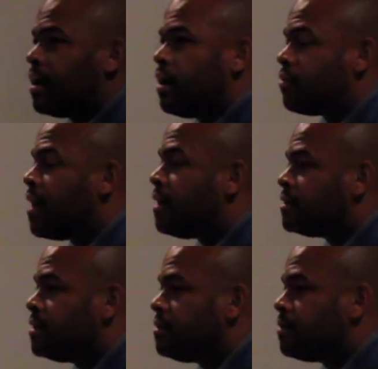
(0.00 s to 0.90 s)
around
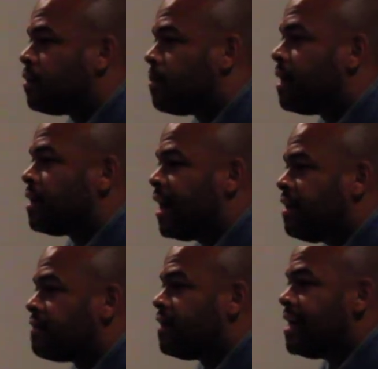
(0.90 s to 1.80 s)
it all my
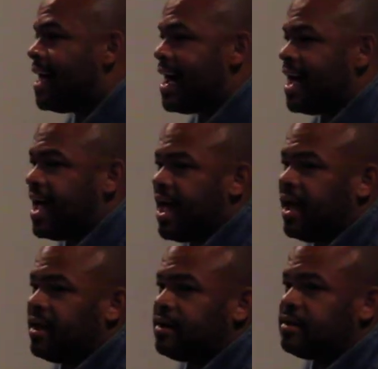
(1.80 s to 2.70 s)
life, I
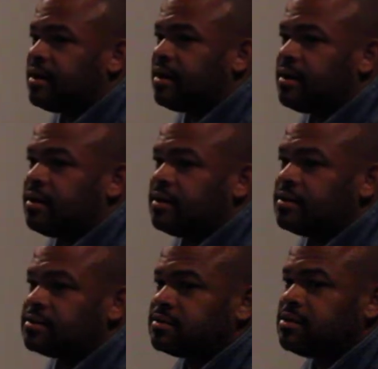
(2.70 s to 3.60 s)
had,
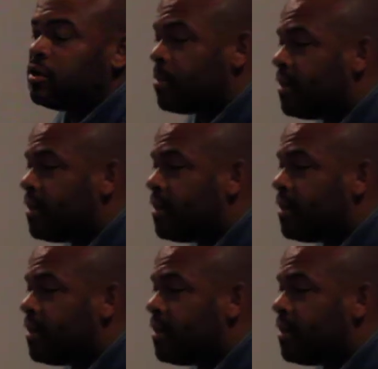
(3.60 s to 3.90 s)
my